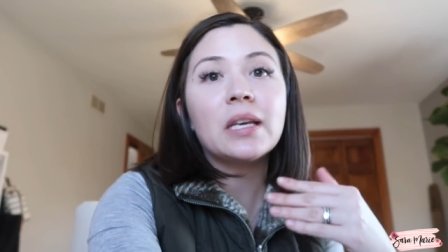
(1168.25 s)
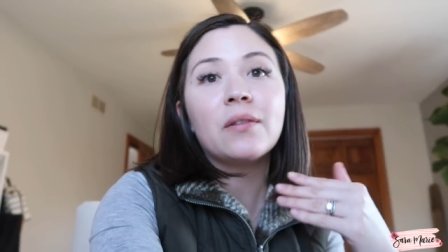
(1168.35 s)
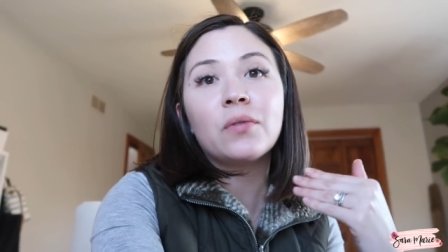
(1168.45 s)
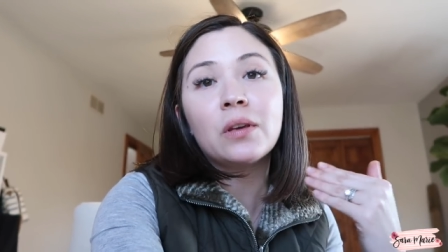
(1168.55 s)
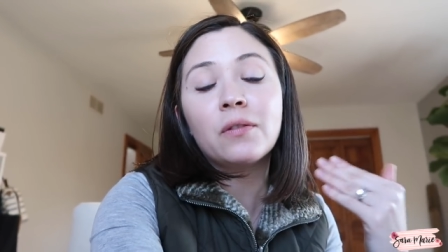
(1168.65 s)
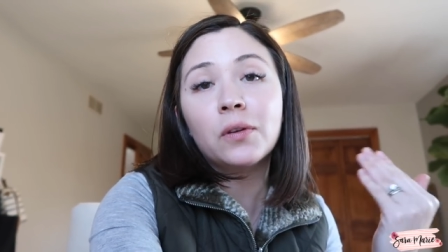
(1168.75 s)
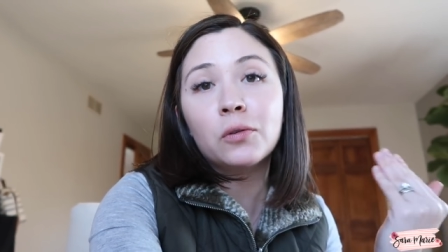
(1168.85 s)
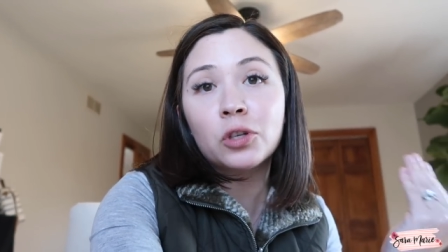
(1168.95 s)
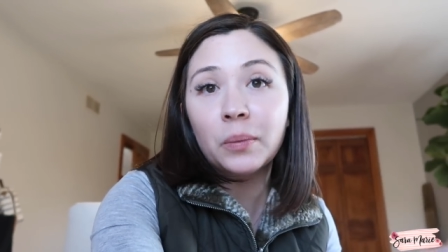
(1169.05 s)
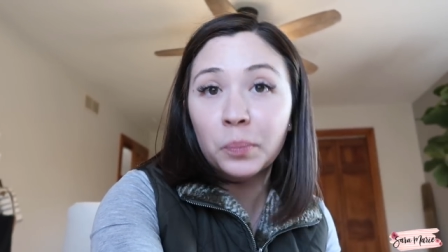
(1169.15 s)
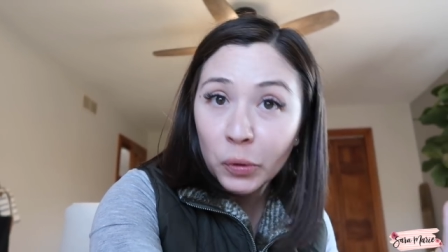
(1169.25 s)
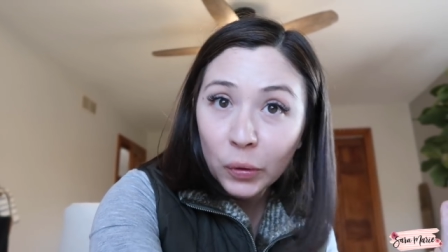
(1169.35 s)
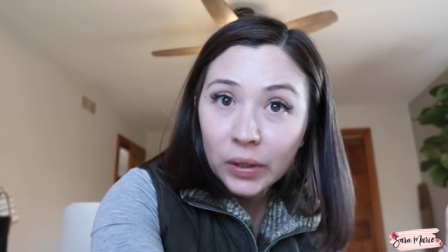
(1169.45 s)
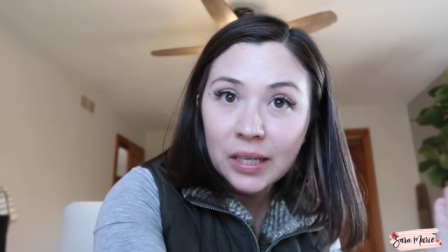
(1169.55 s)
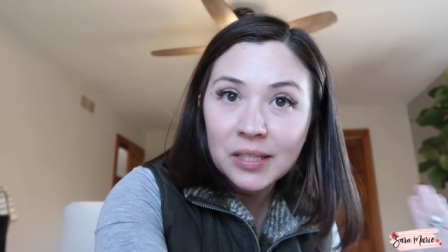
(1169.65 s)
if the future
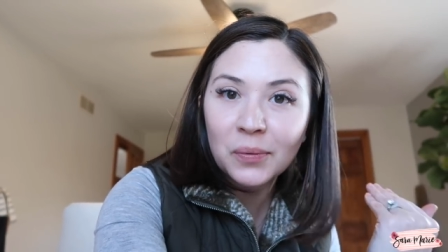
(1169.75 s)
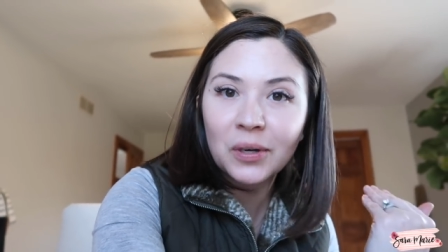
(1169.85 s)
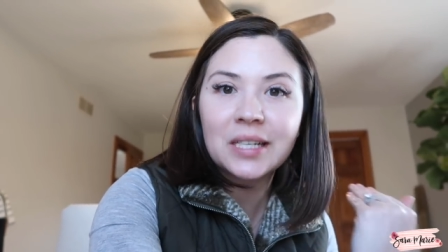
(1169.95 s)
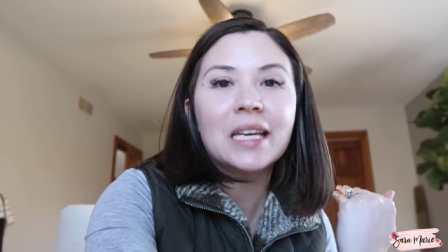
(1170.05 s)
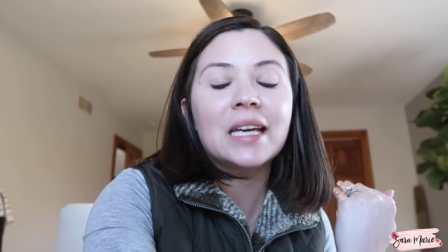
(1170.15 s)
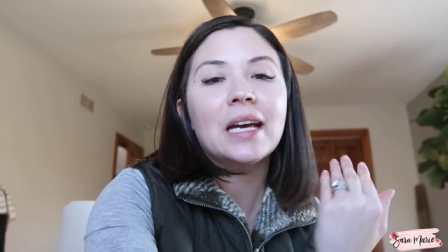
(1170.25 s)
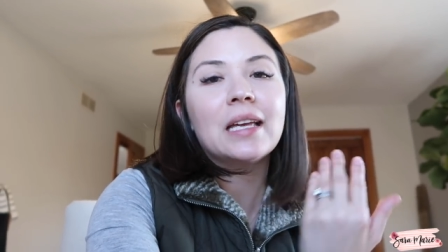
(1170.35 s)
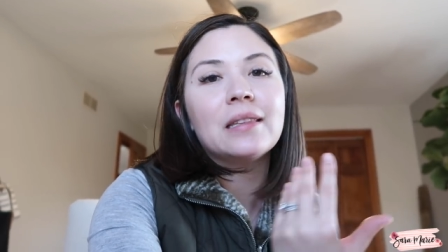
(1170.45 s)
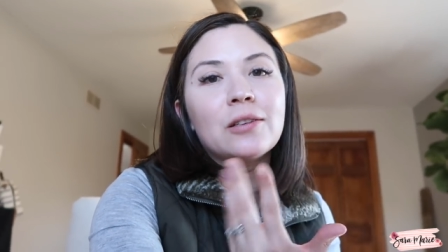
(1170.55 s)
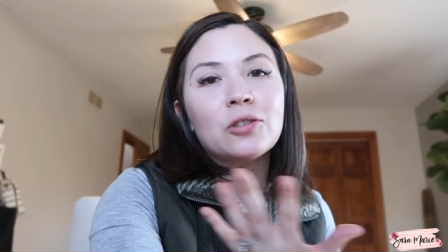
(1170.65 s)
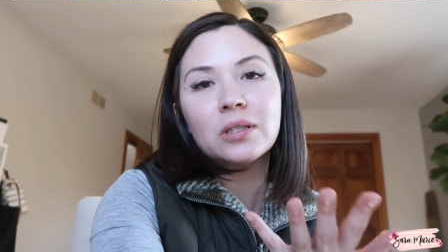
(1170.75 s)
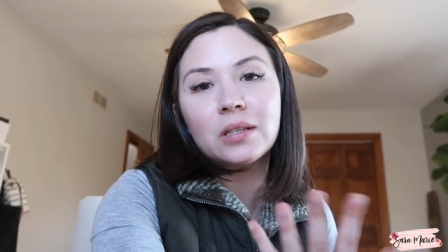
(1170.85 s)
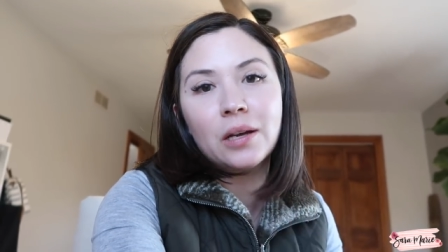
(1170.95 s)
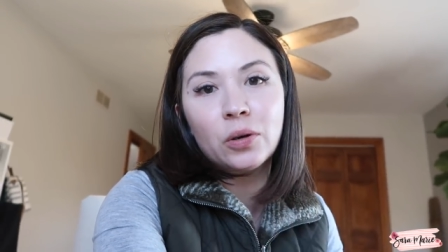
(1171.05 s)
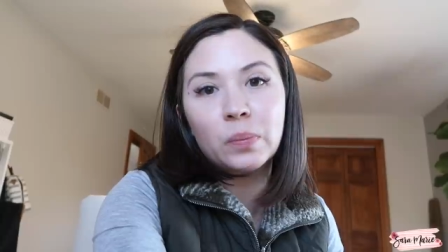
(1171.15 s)
employee is working, there's just
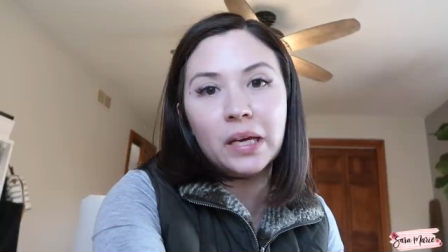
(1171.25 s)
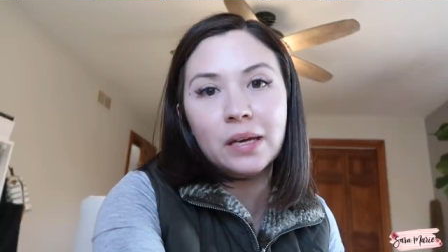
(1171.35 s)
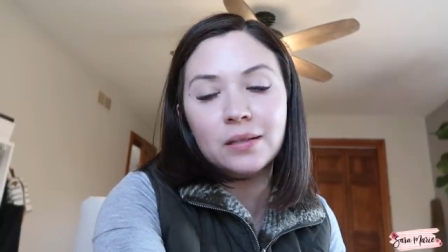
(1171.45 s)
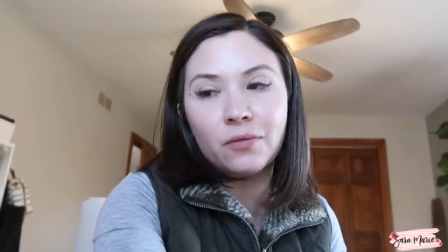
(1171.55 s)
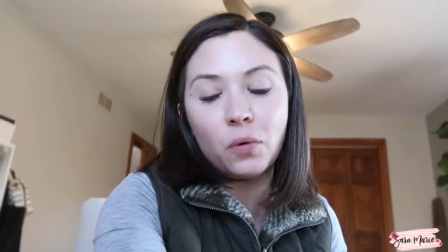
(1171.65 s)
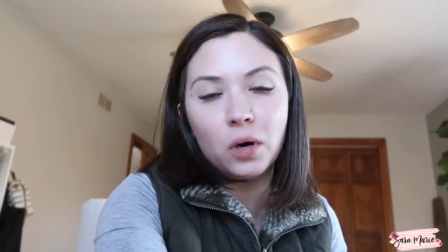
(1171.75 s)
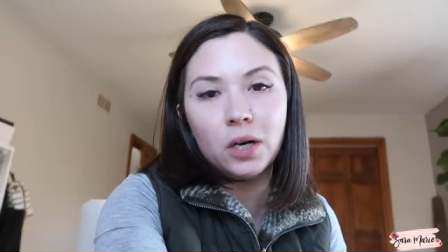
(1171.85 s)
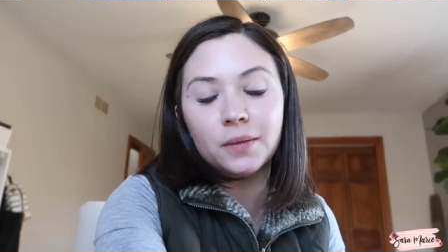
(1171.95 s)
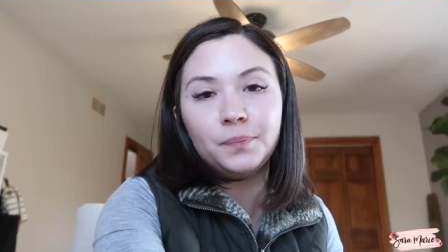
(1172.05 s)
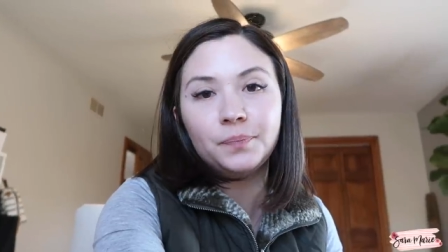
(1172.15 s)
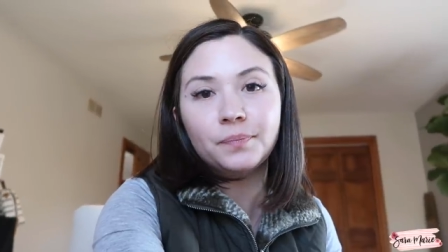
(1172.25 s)
another place for